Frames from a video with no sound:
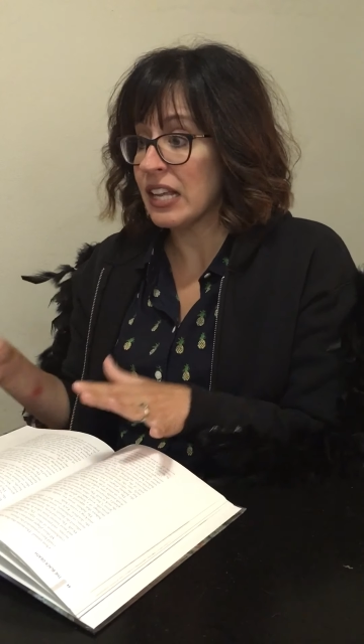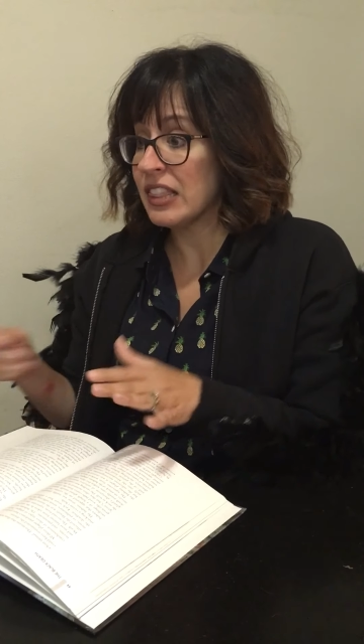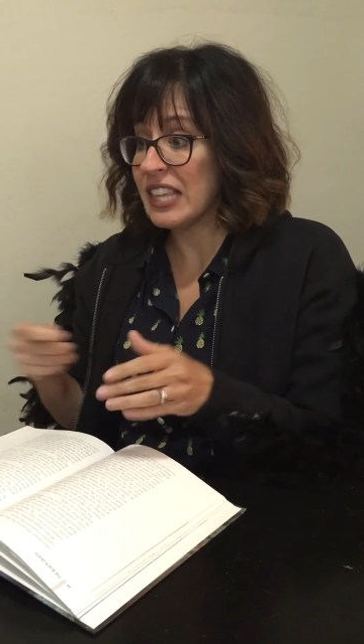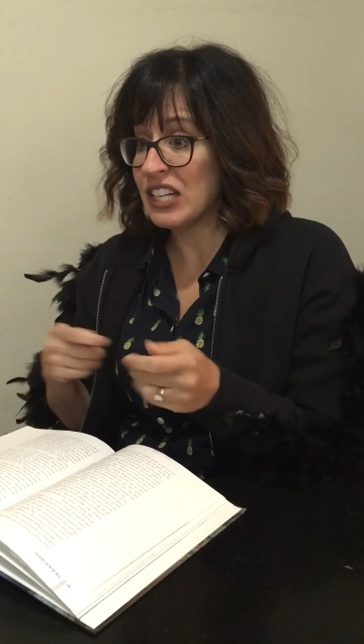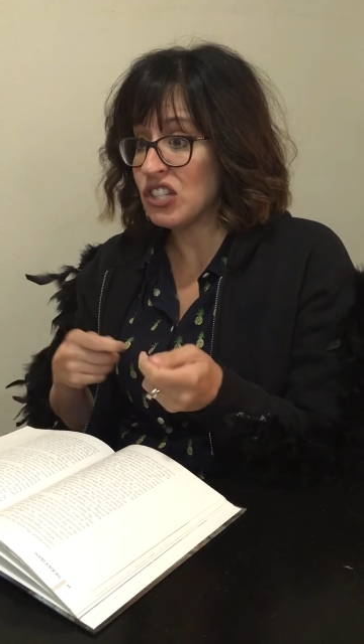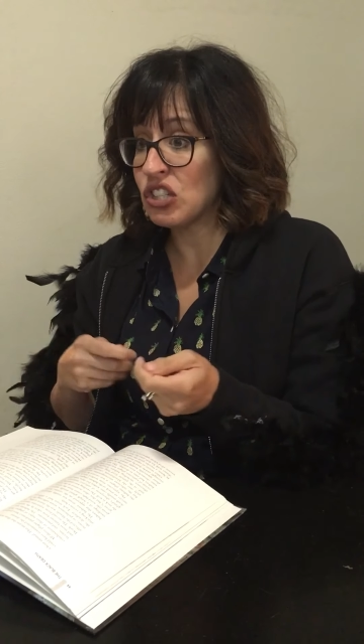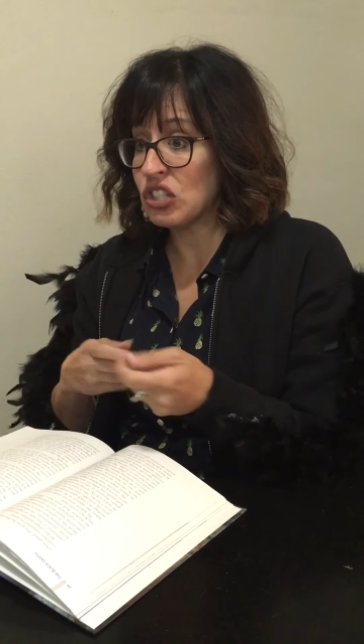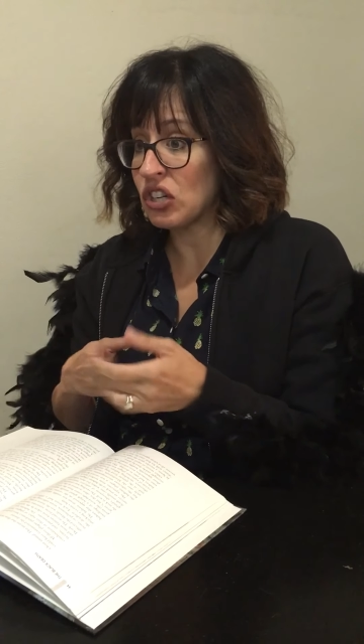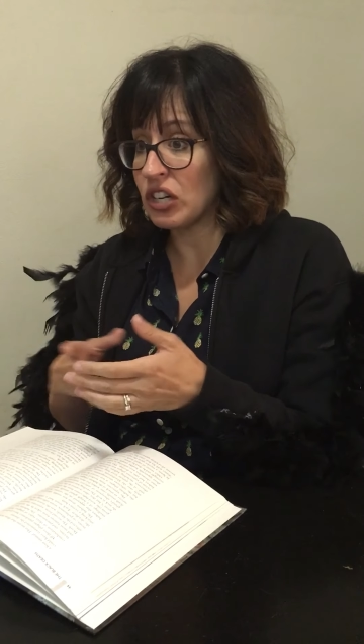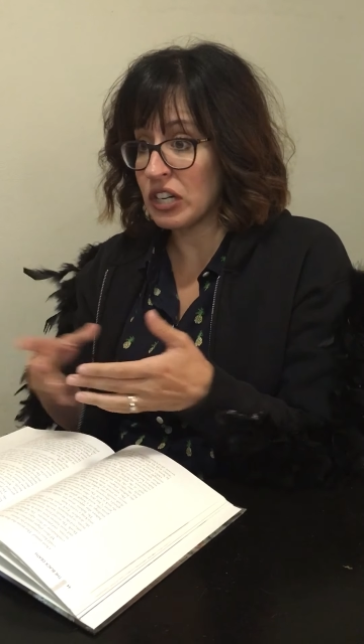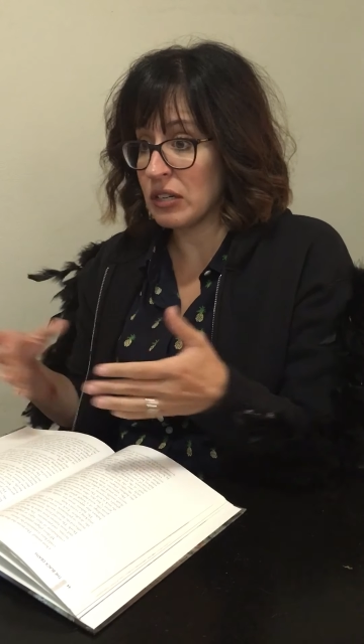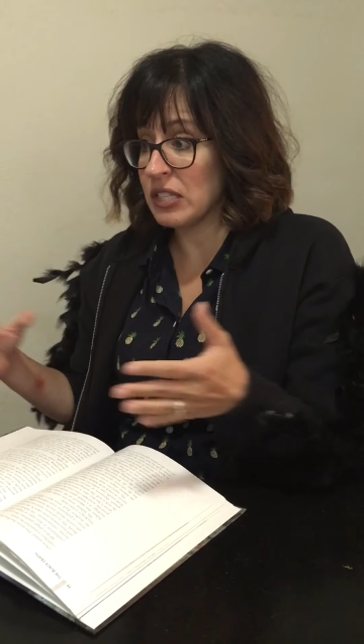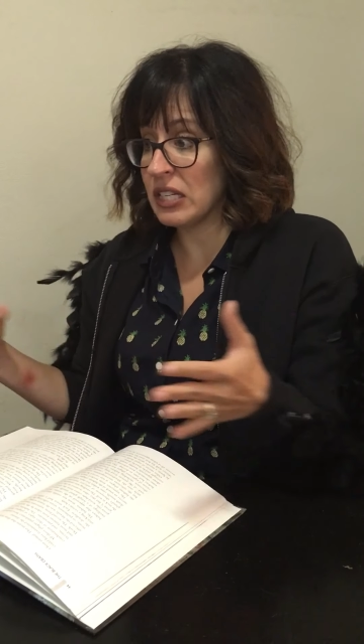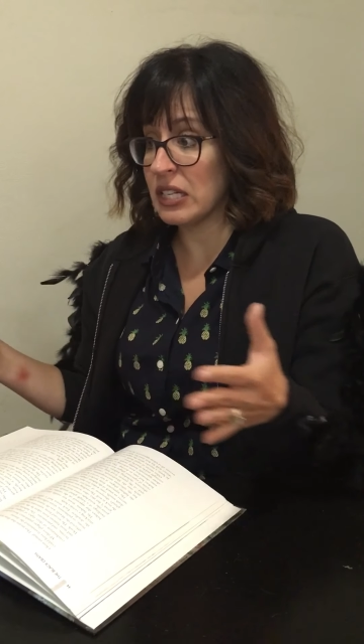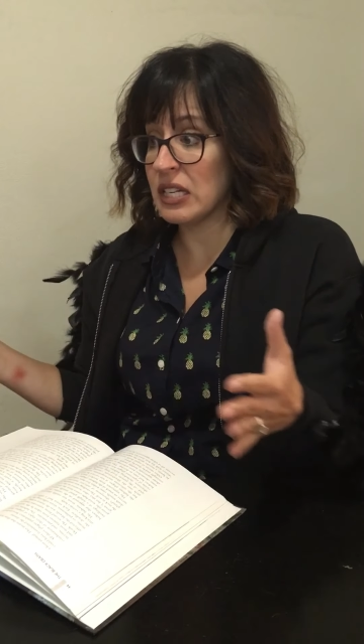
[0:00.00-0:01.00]
they just
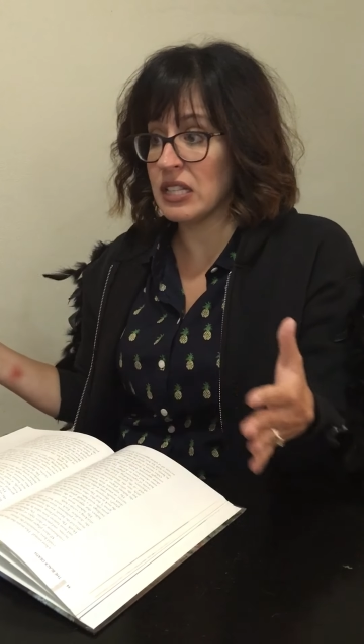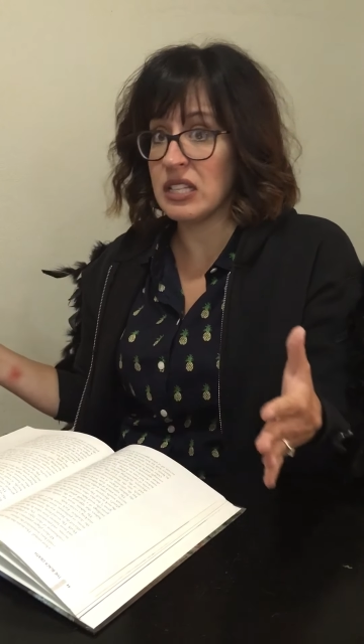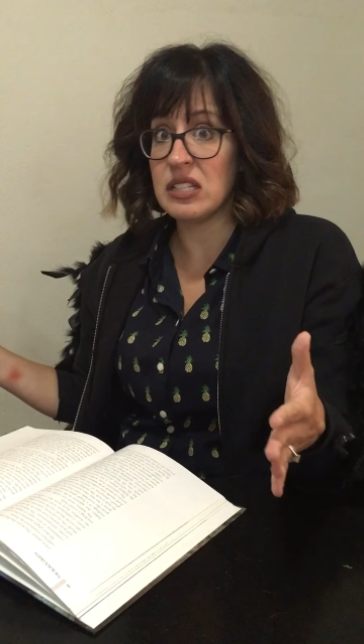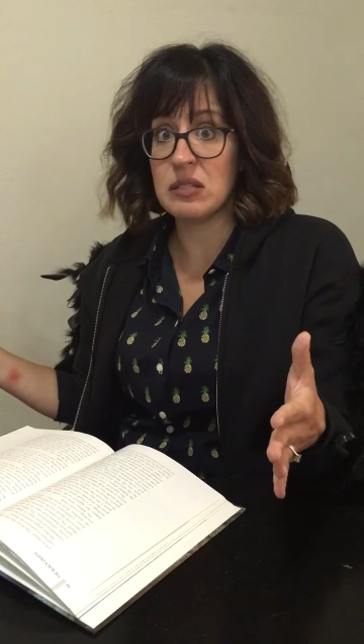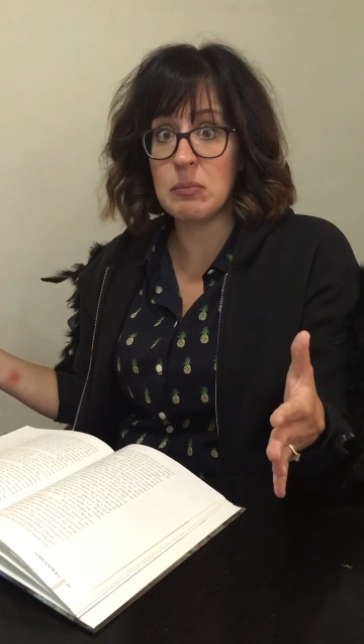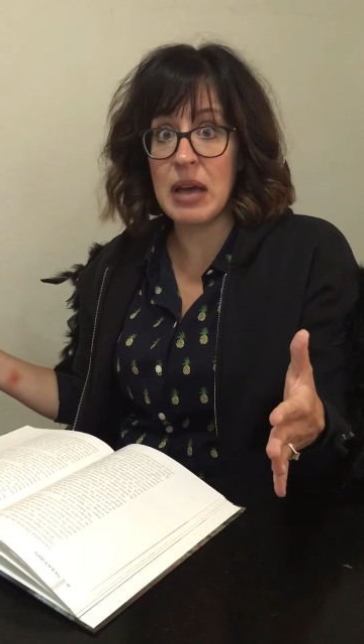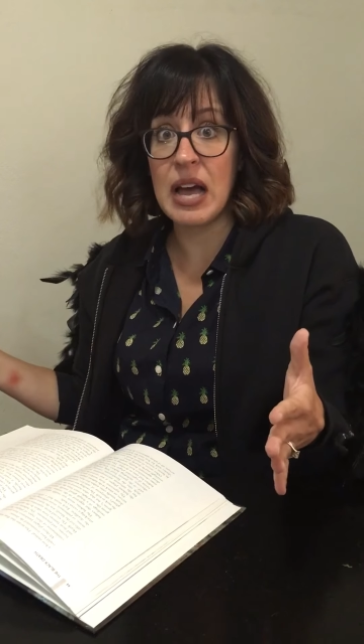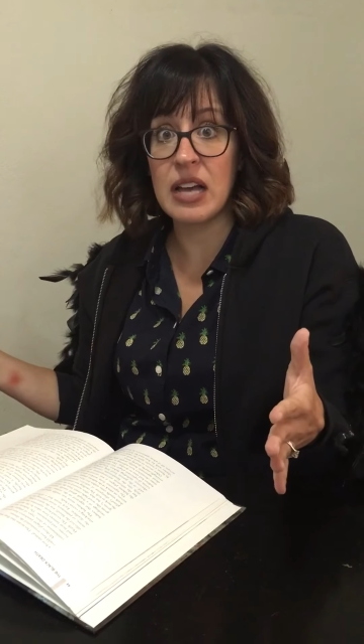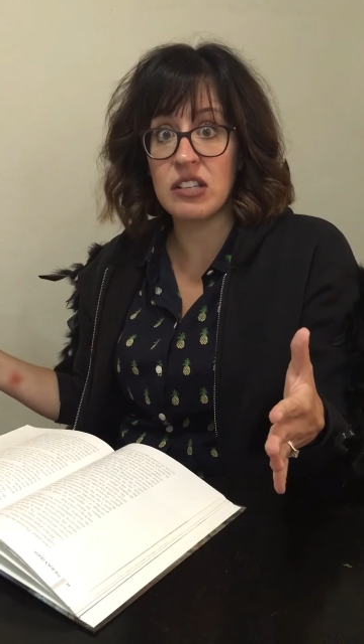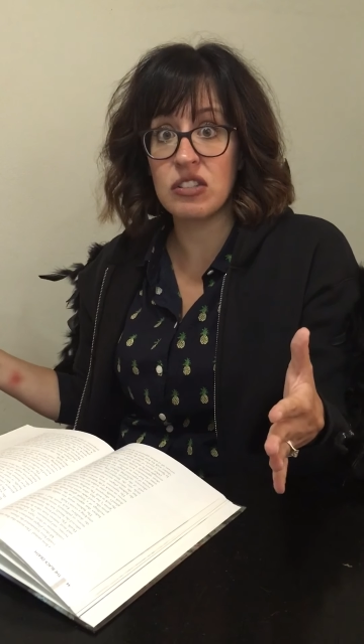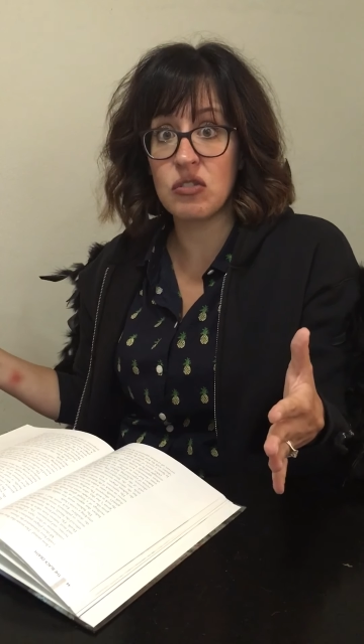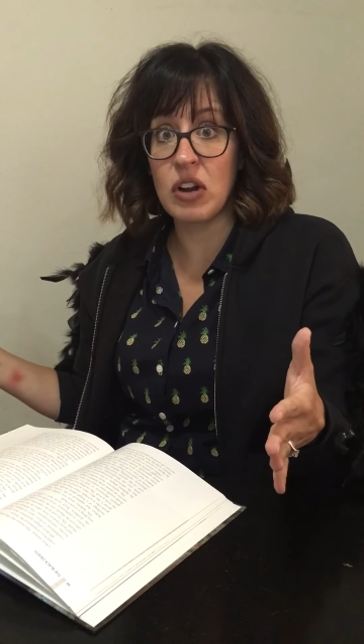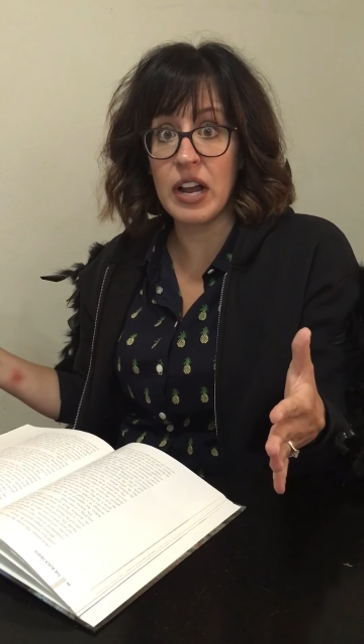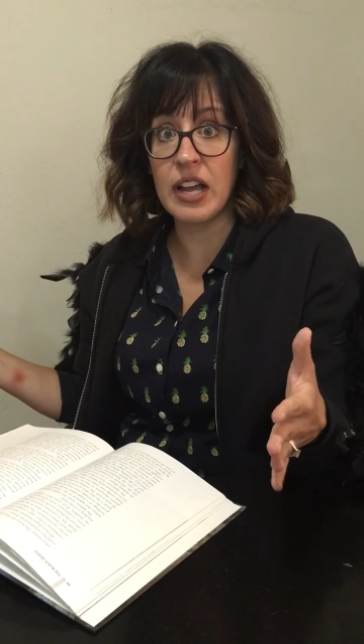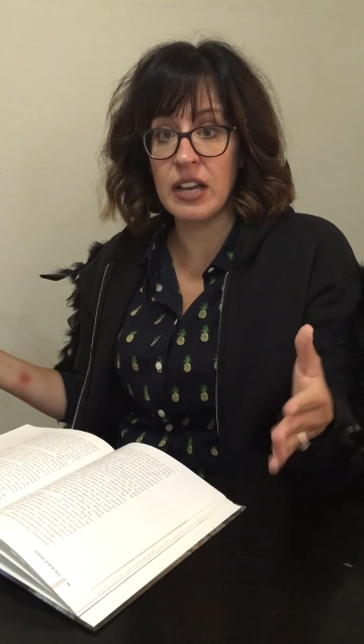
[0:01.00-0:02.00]
started digging these mass
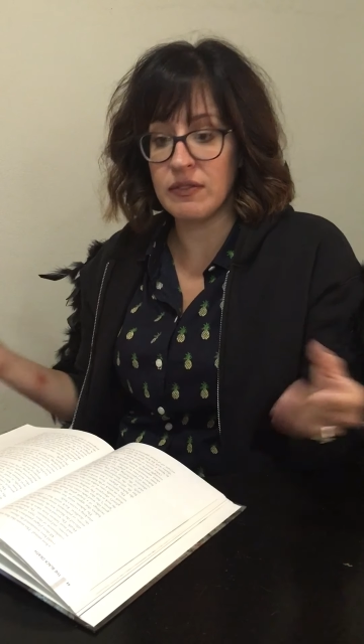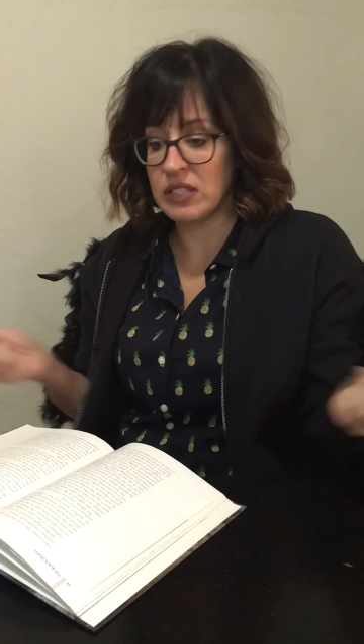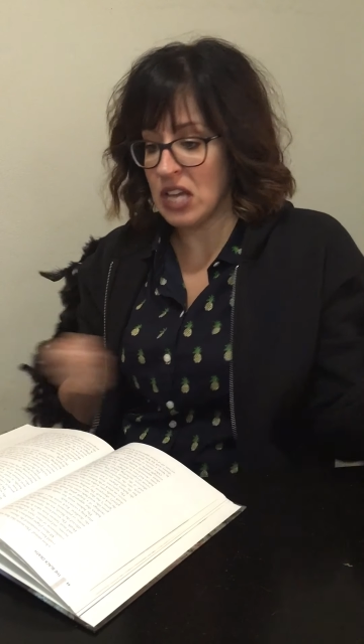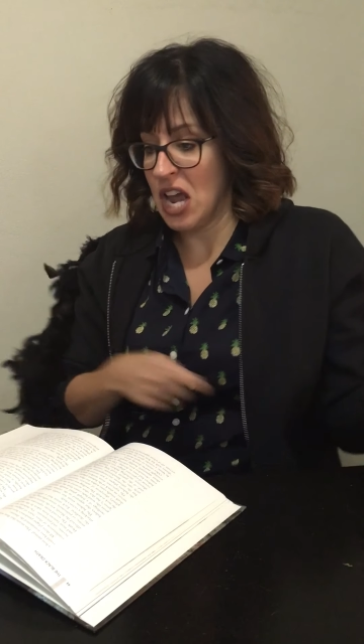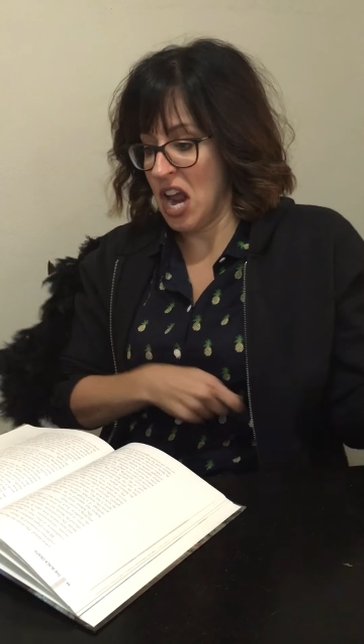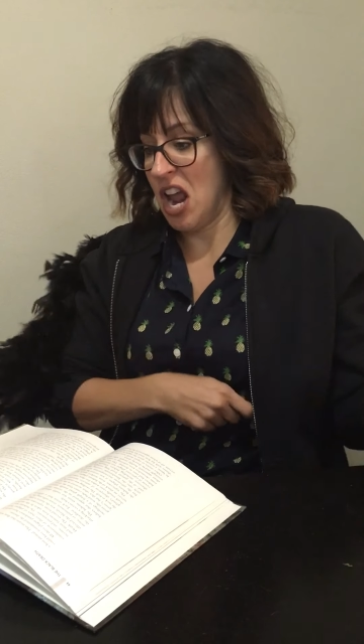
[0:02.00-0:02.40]
graves